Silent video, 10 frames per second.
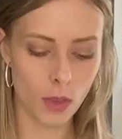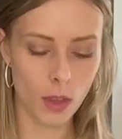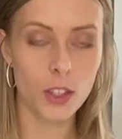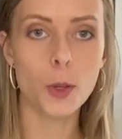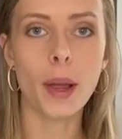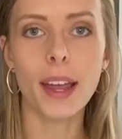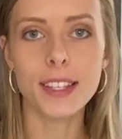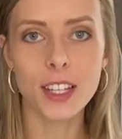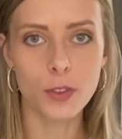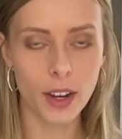So my icing
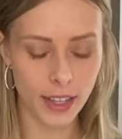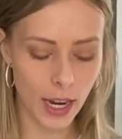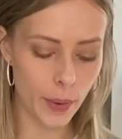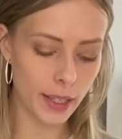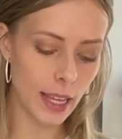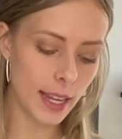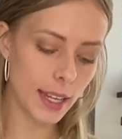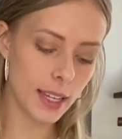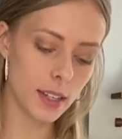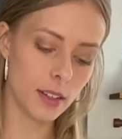is finally how I like
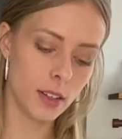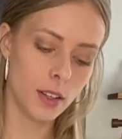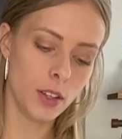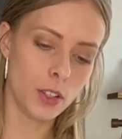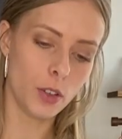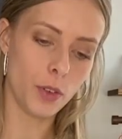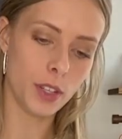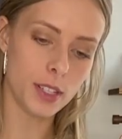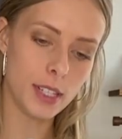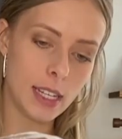it. So if you can
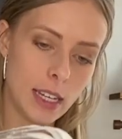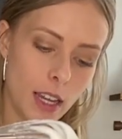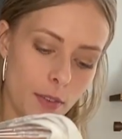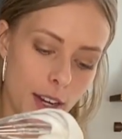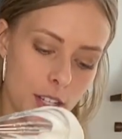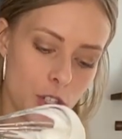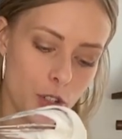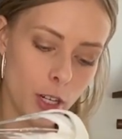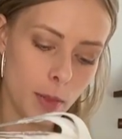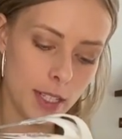see, if I
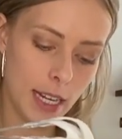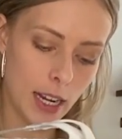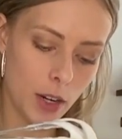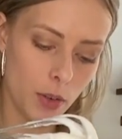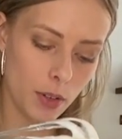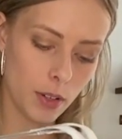stream it down,